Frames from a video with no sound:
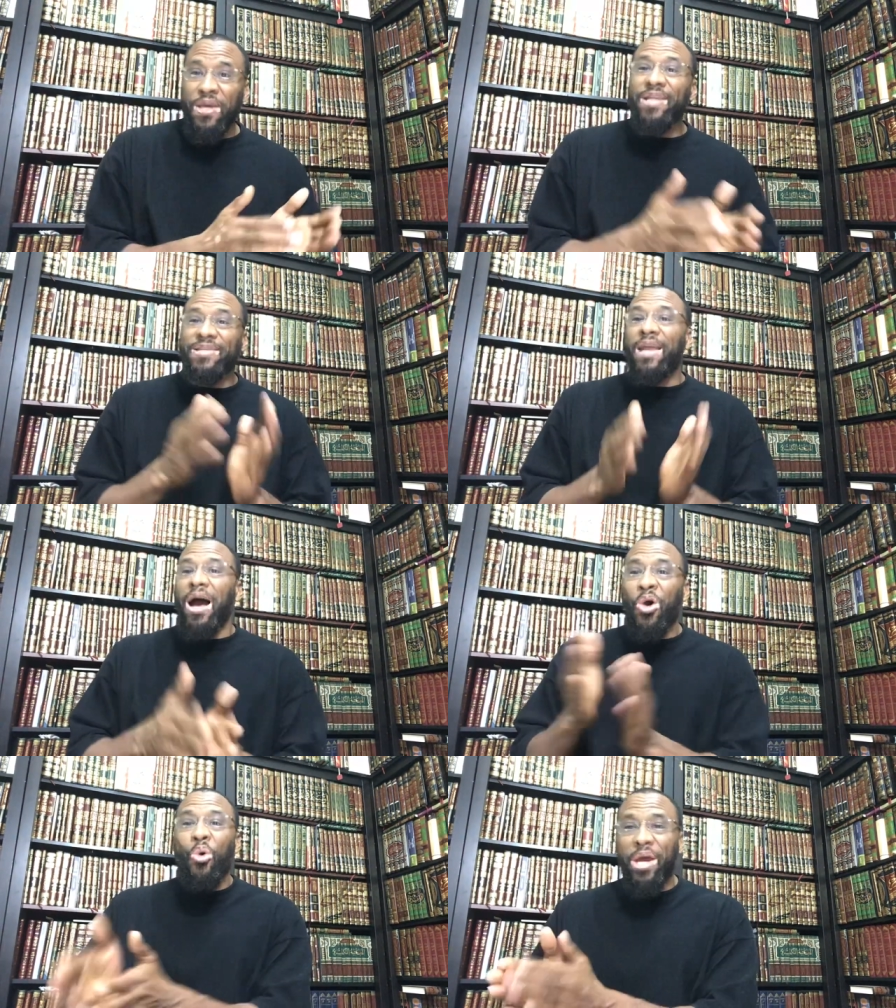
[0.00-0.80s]
Salafiyya
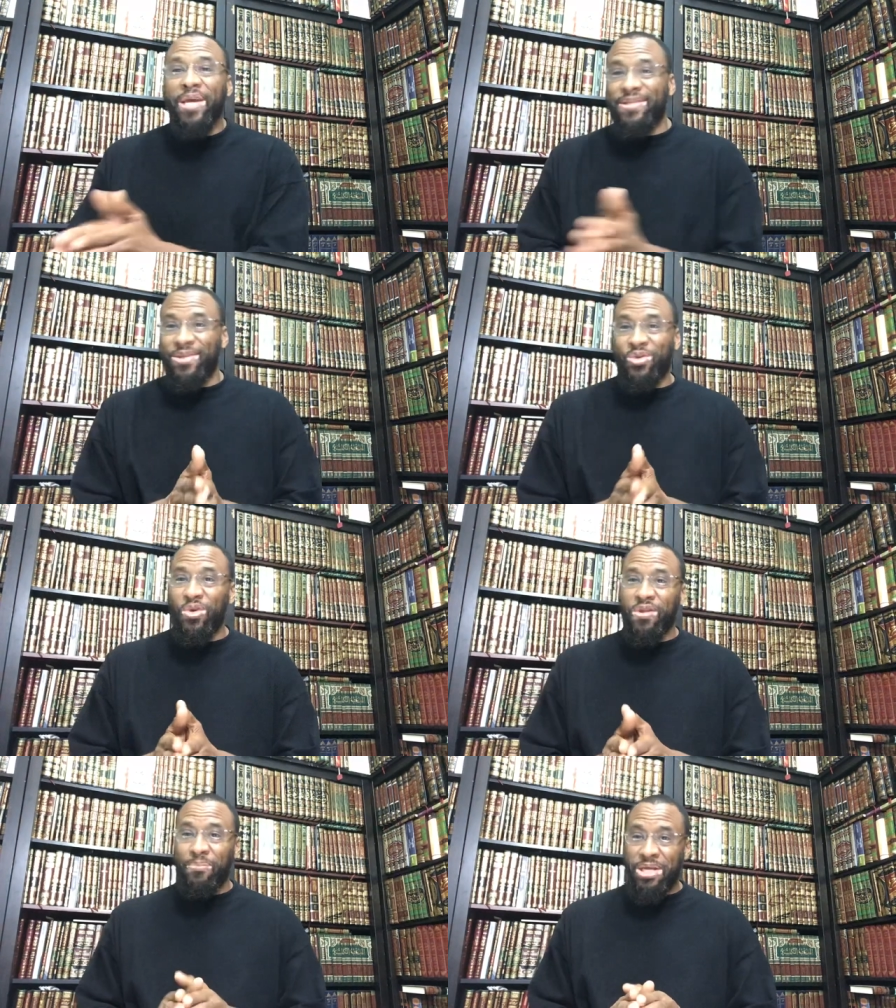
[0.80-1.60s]
does not go
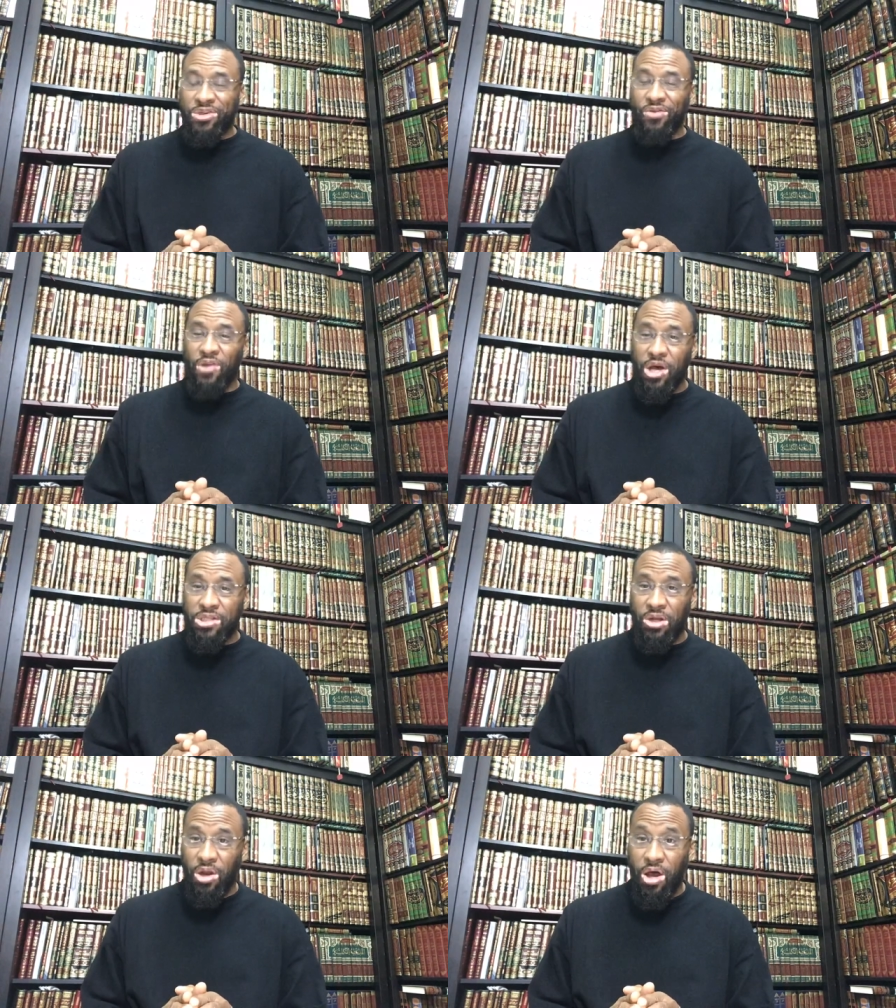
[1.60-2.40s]
against the sunnah of the messenger
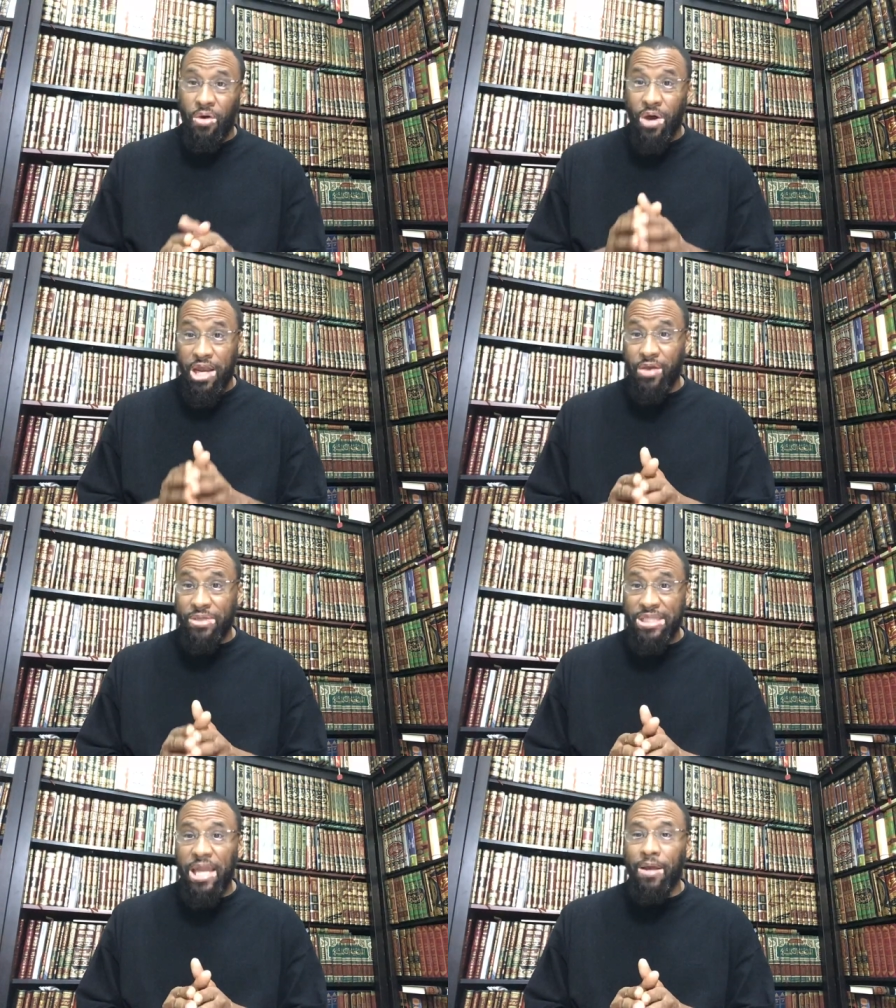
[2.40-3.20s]
of Allah sallallahu
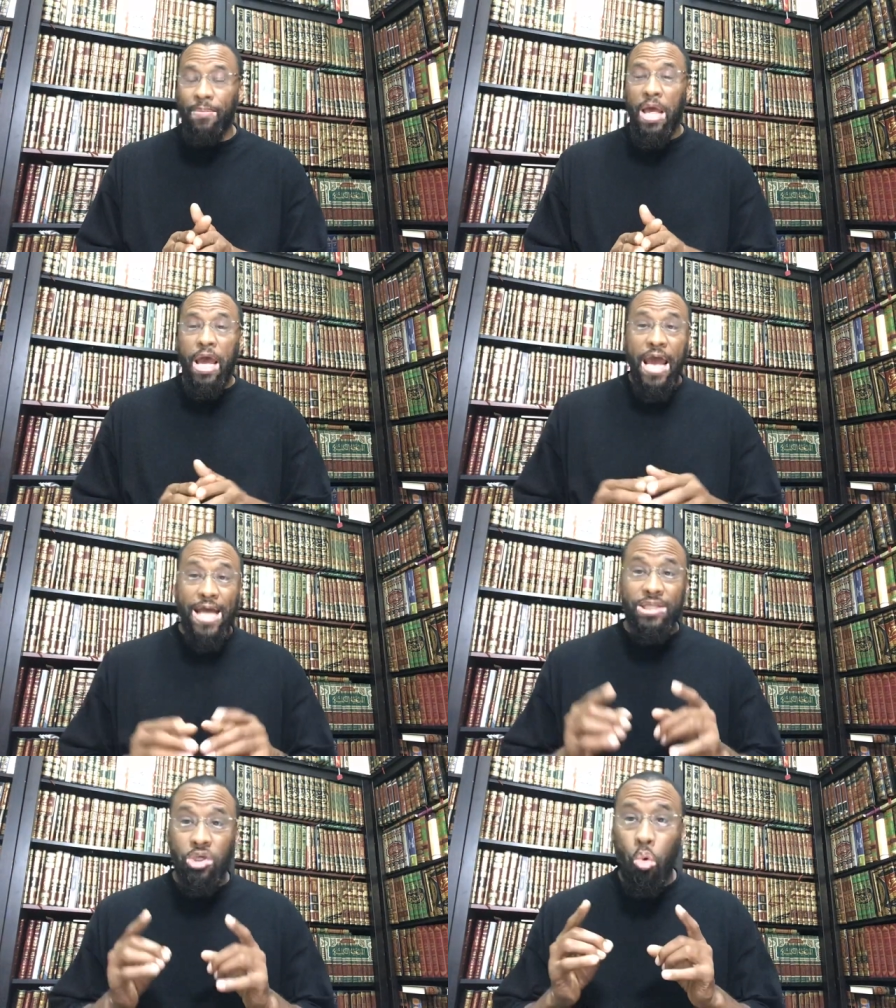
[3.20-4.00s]
alaihi wasallam.
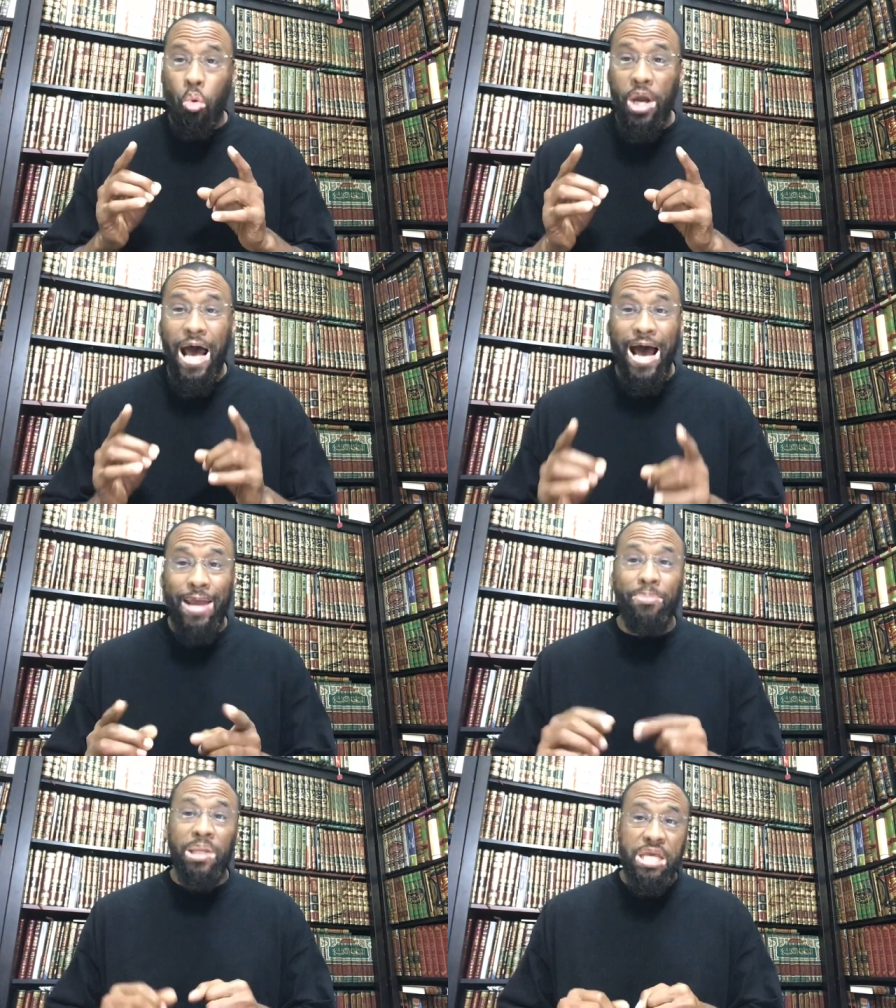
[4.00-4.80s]
And so
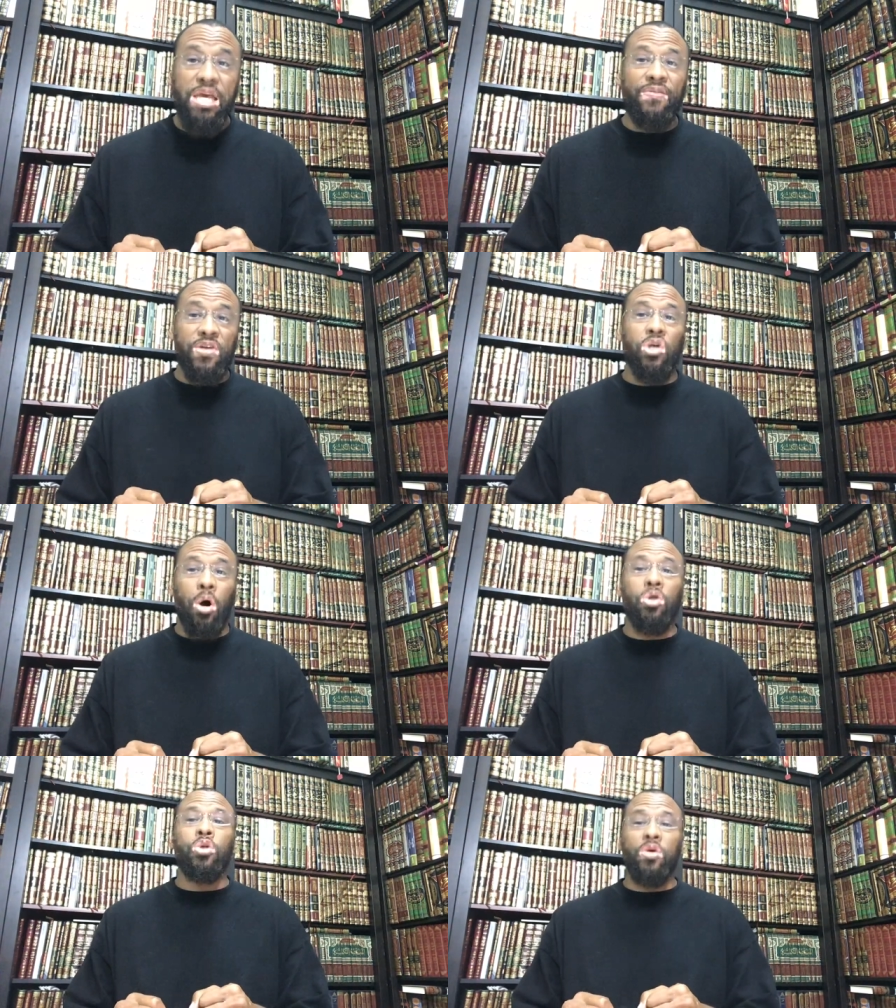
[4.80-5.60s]
what I
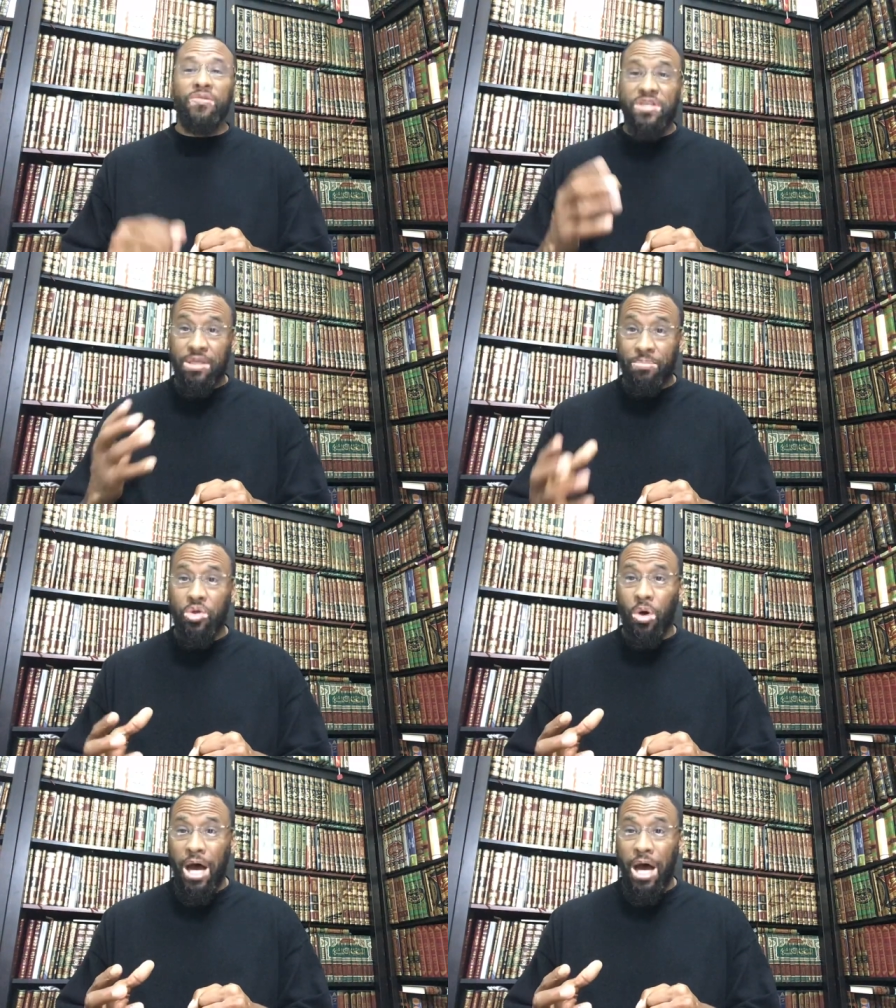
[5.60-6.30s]
believe is also even